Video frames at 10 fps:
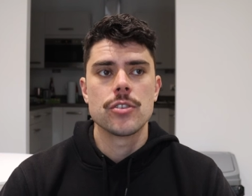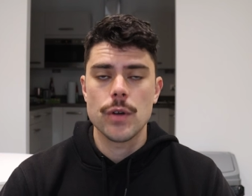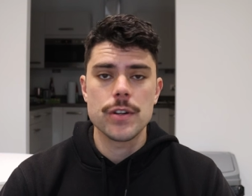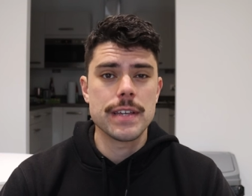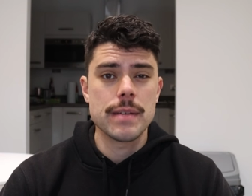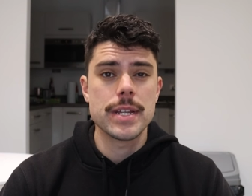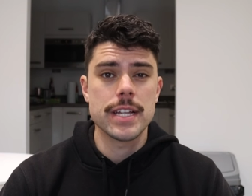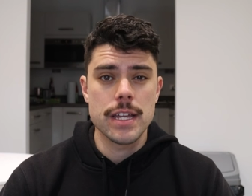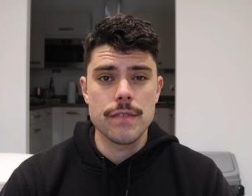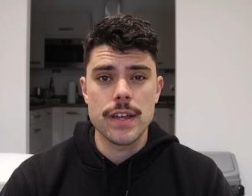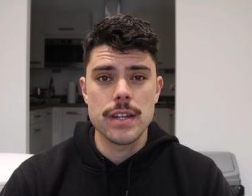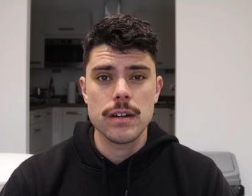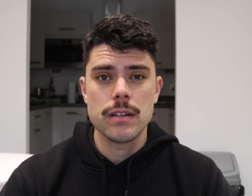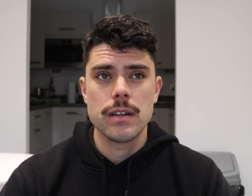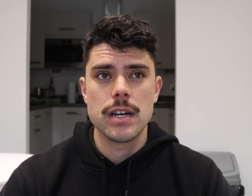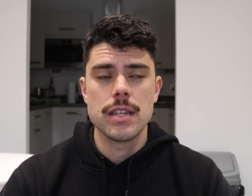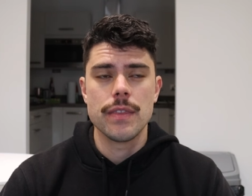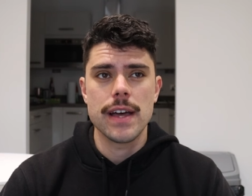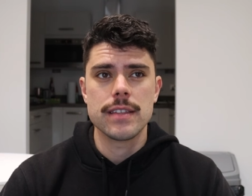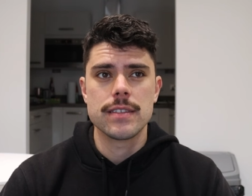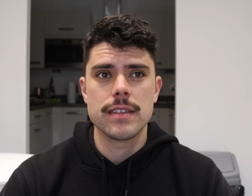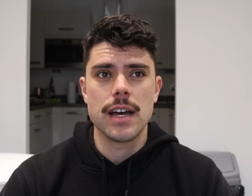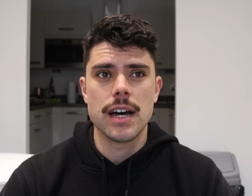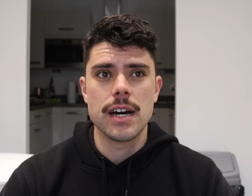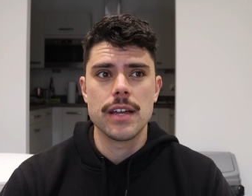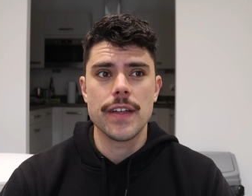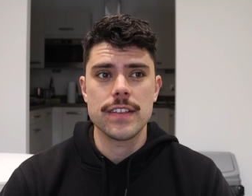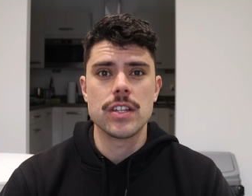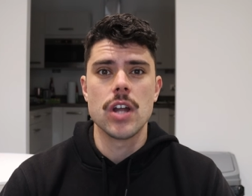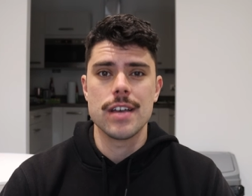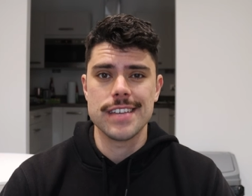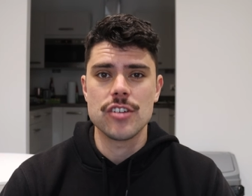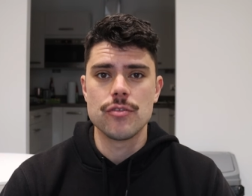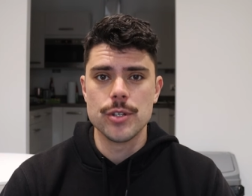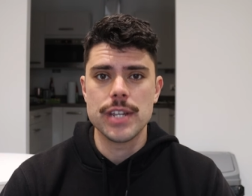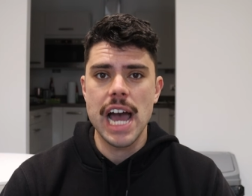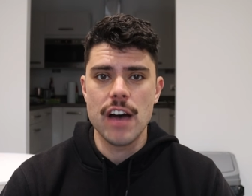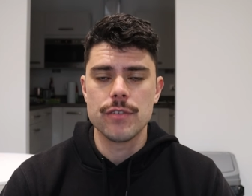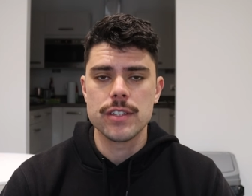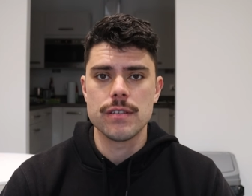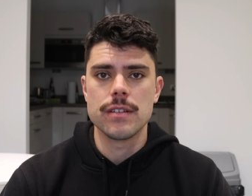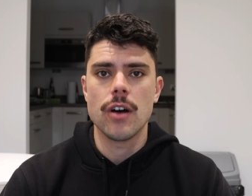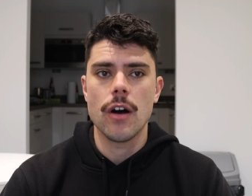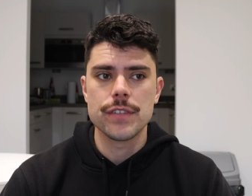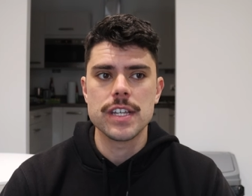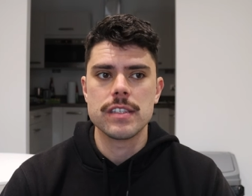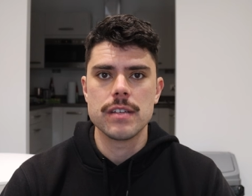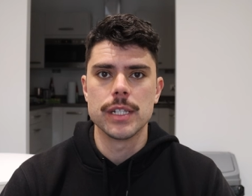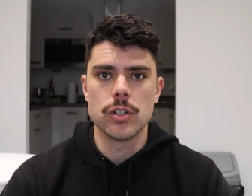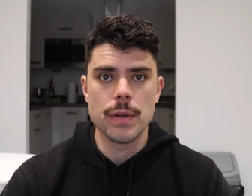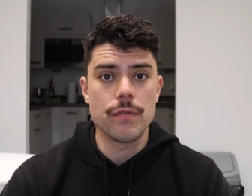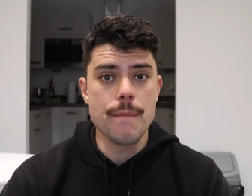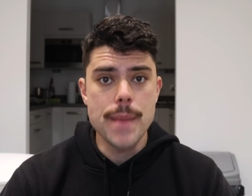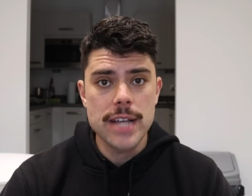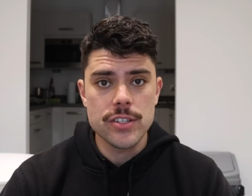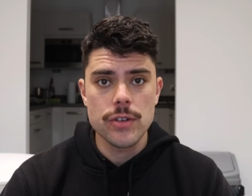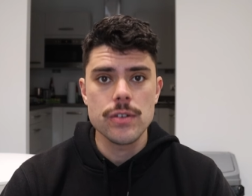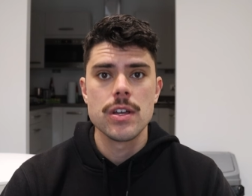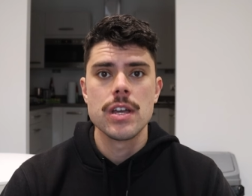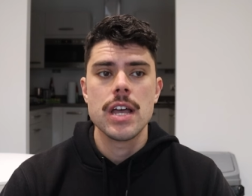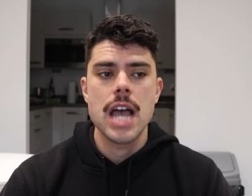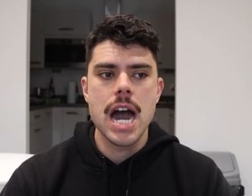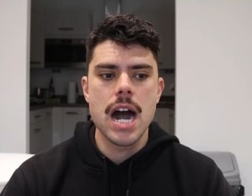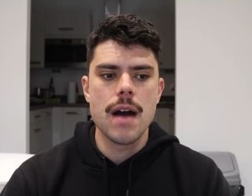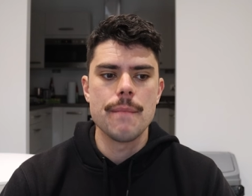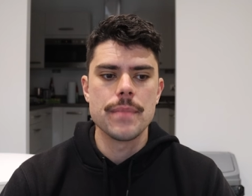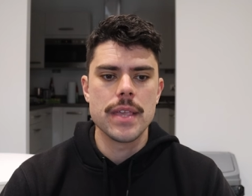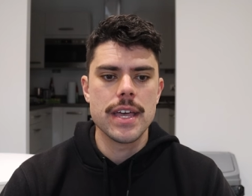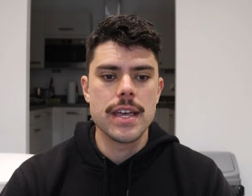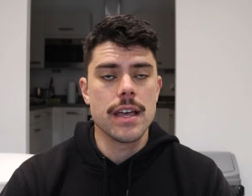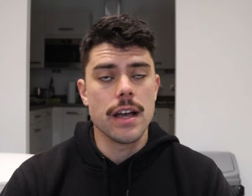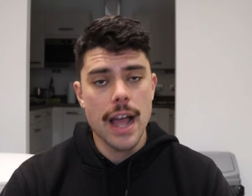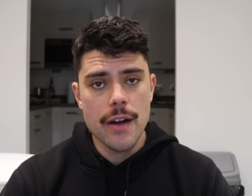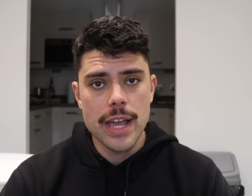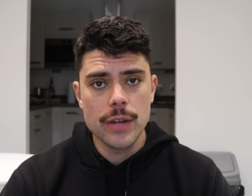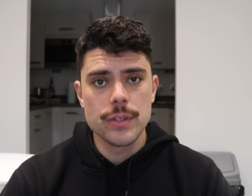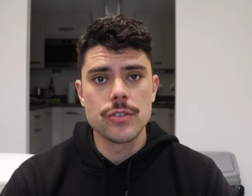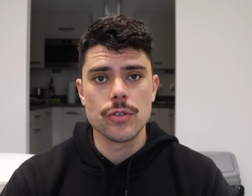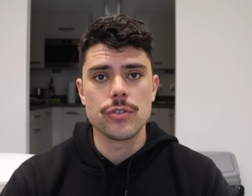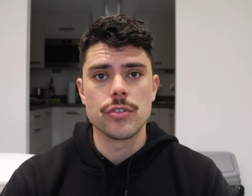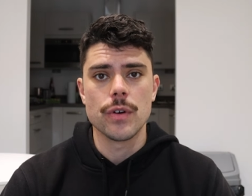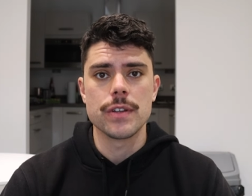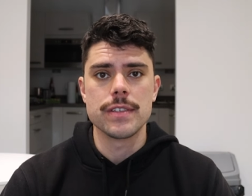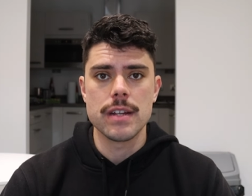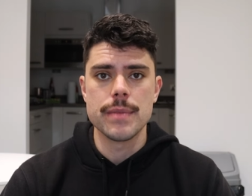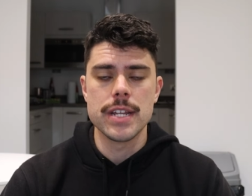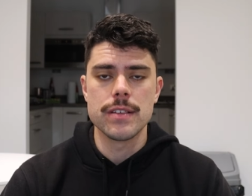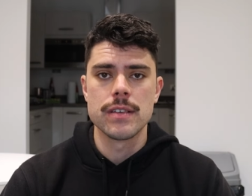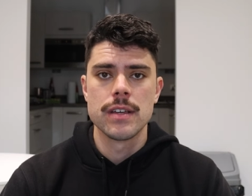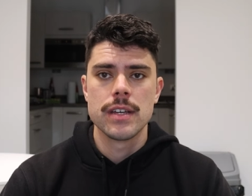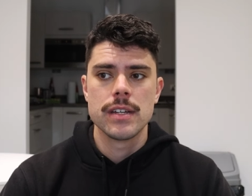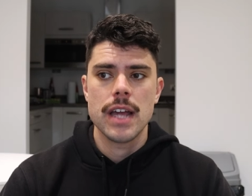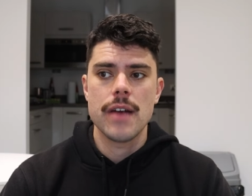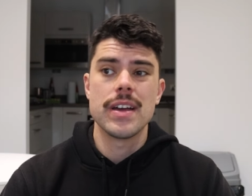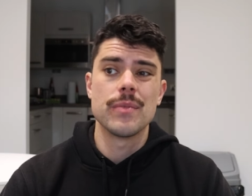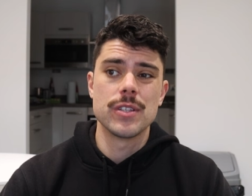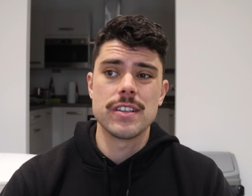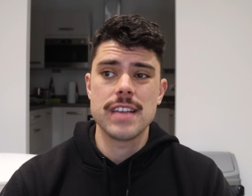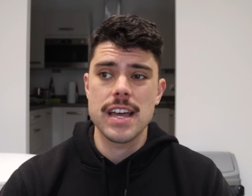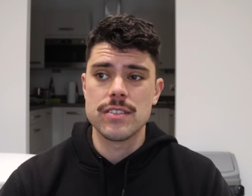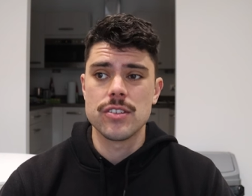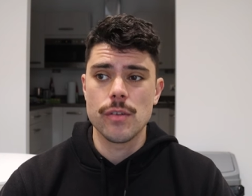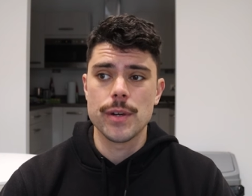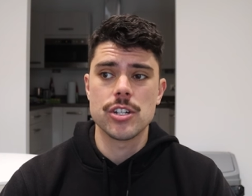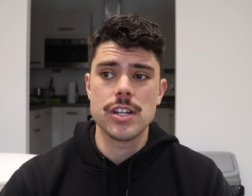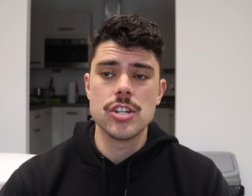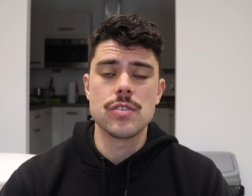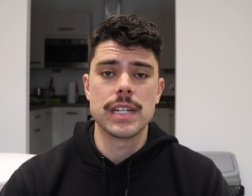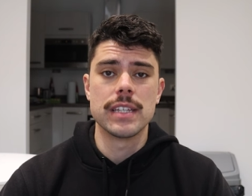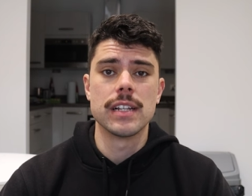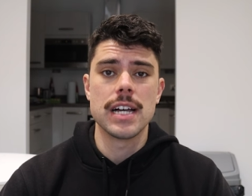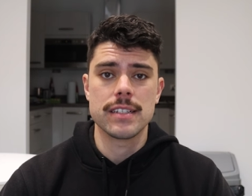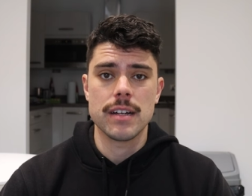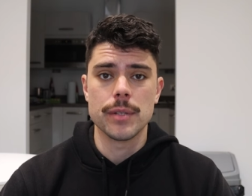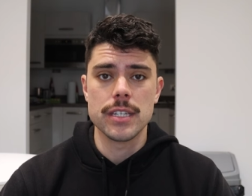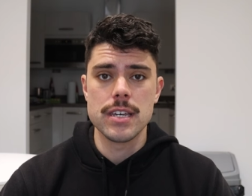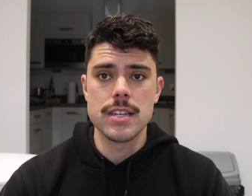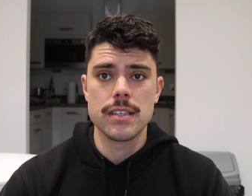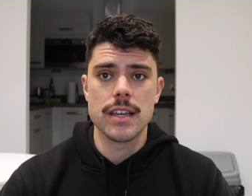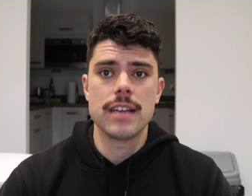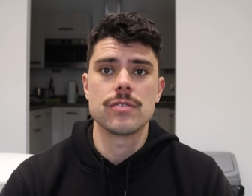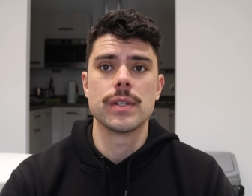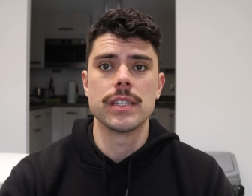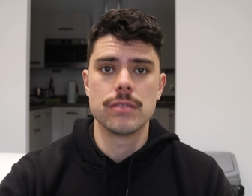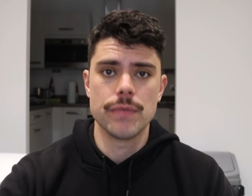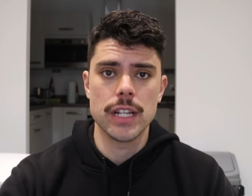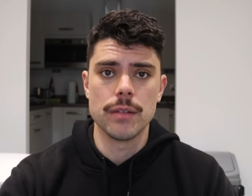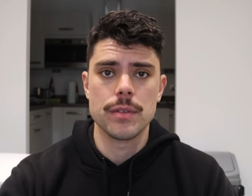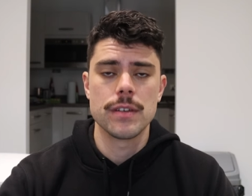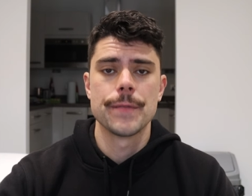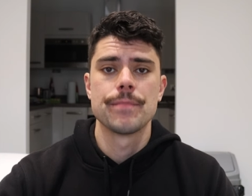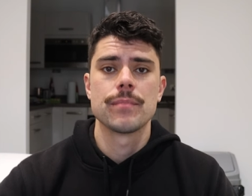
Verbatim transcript: 200 centimeter key defender. That's uh, that's a nice attribute to have because it offsets him a little bit from Bazzo. Um, Harry Edwards is also 200 centimeters. Harry Edwards has had so much injury in the last couple of years and he hasn't really developed